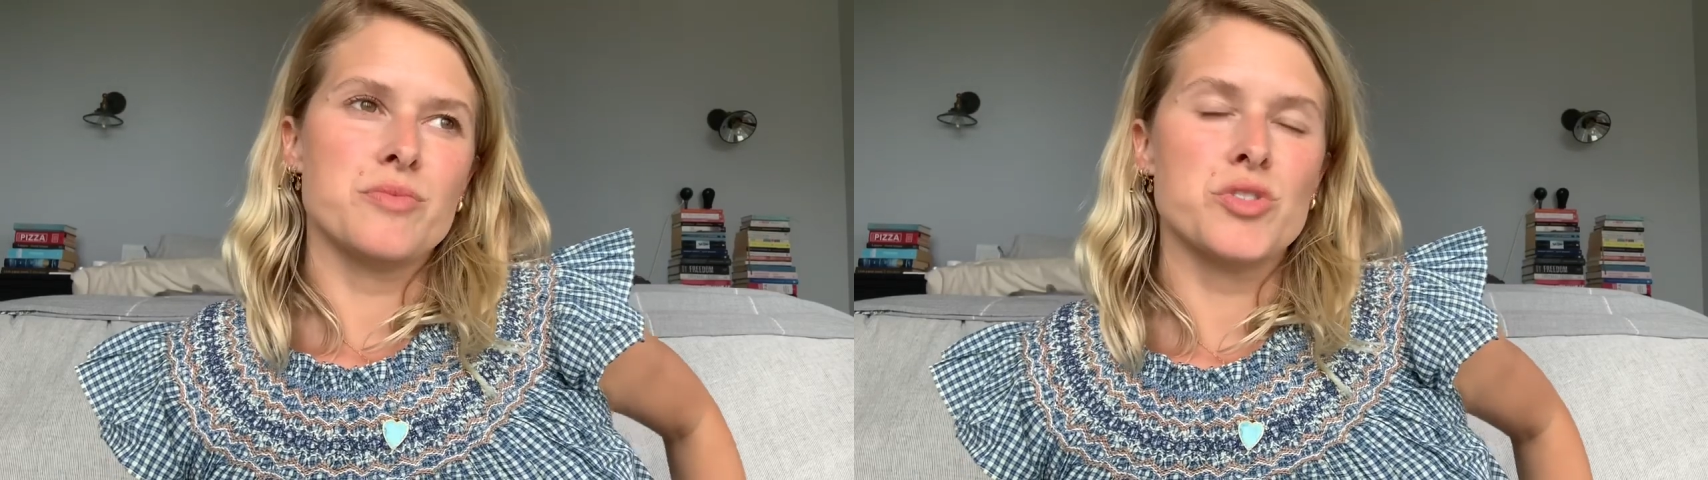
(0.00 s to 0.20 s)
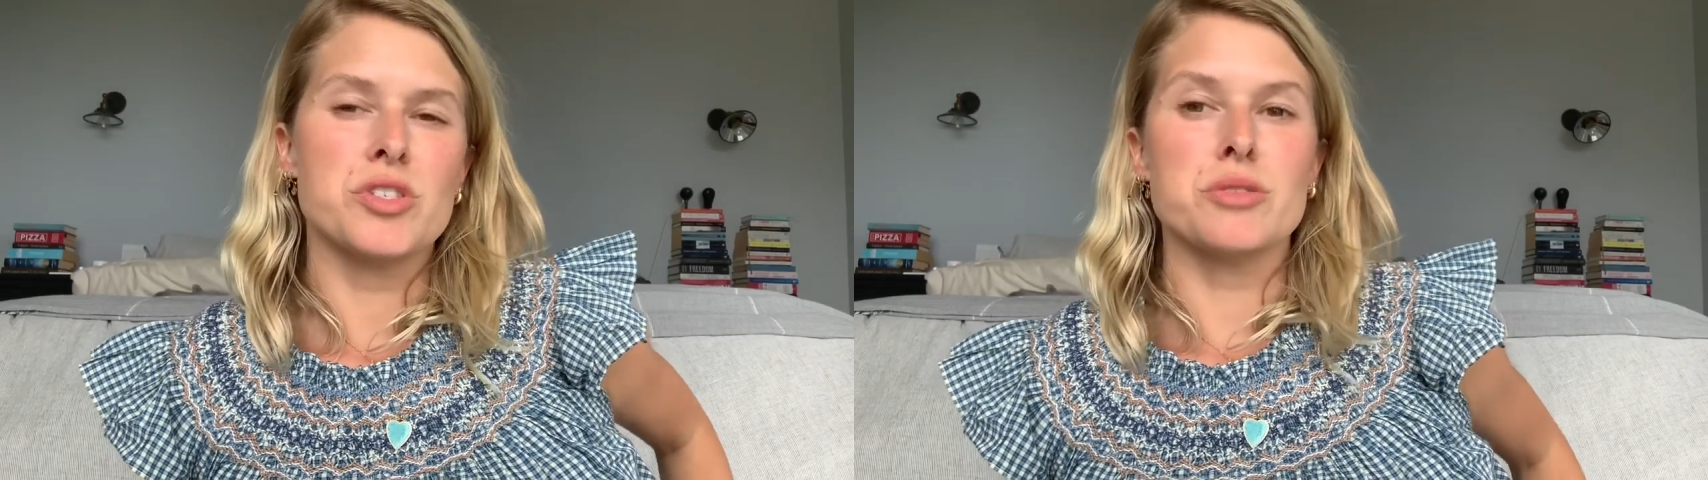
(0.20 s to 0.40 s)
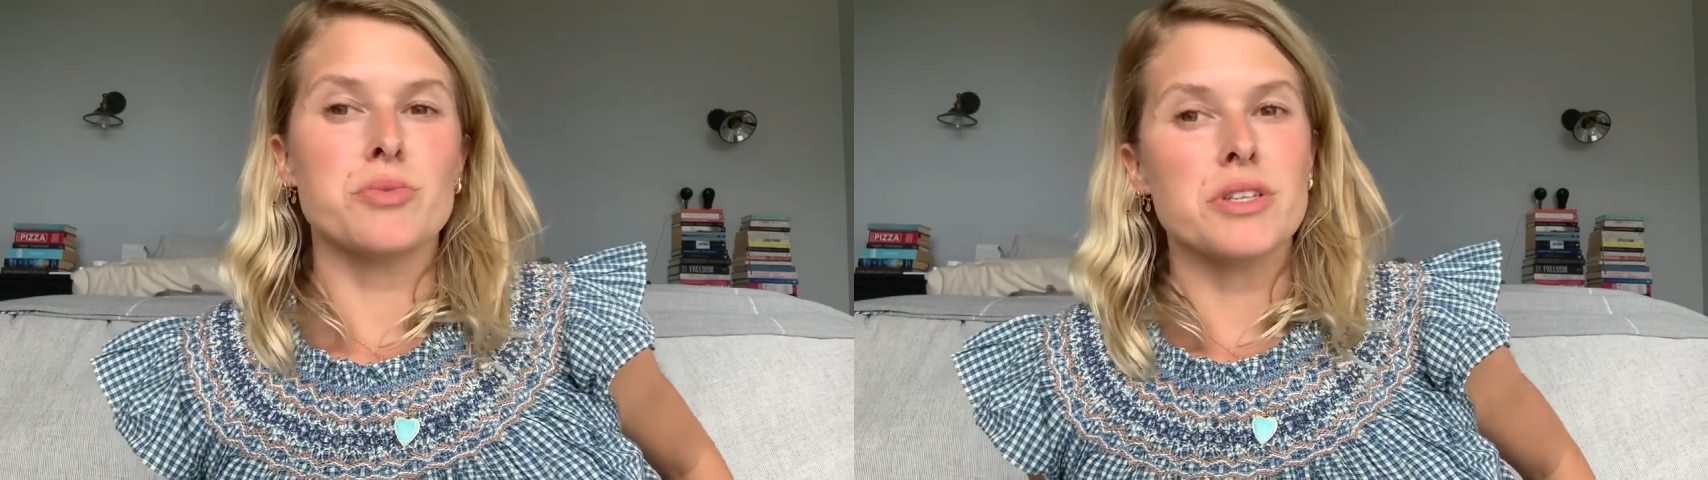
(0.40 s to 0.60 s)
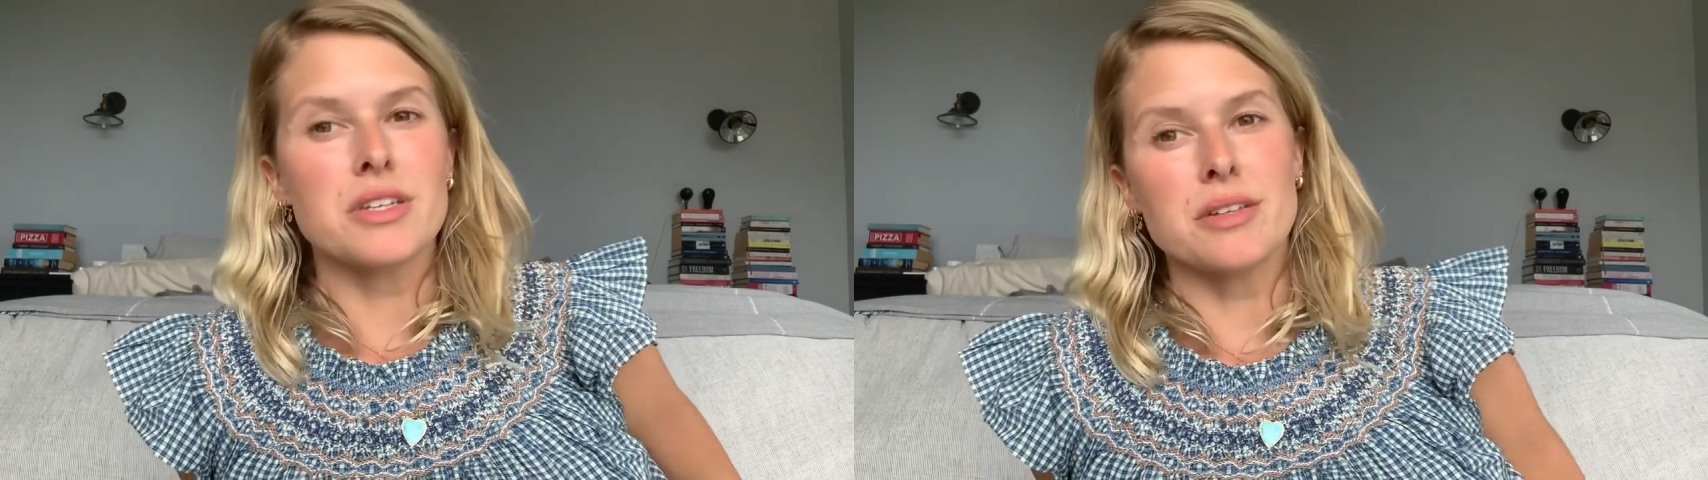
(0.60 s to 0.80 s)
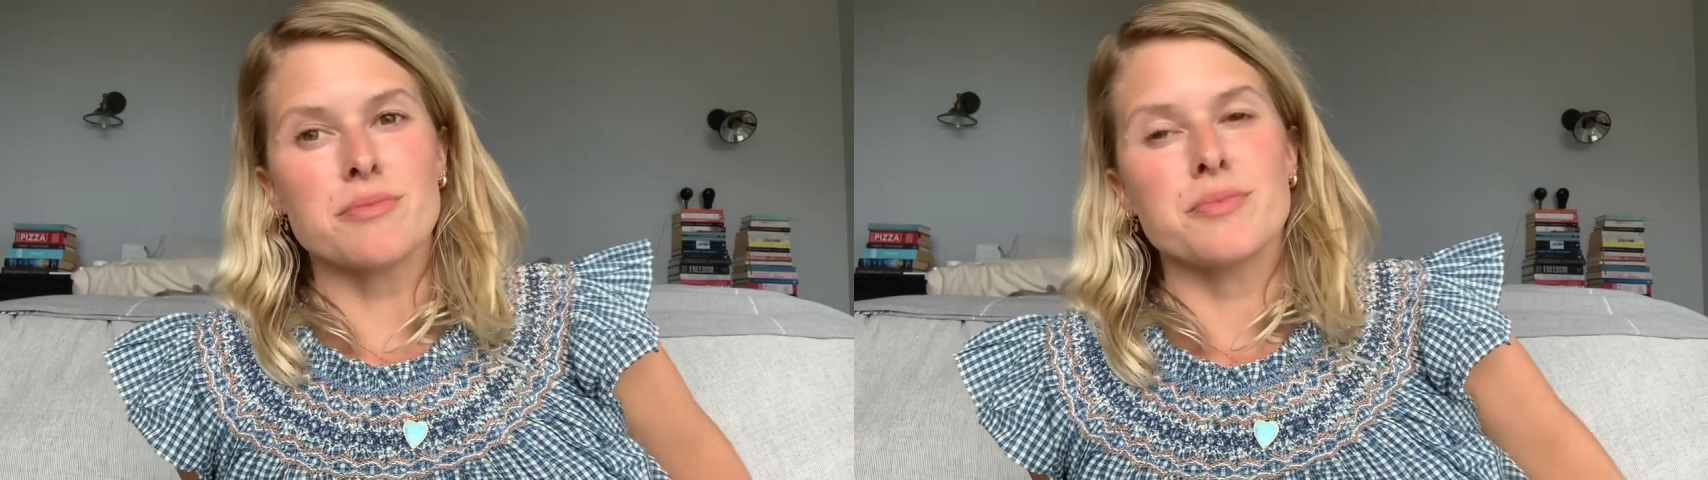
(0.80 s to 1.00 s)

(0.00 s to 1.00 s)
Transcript: just really,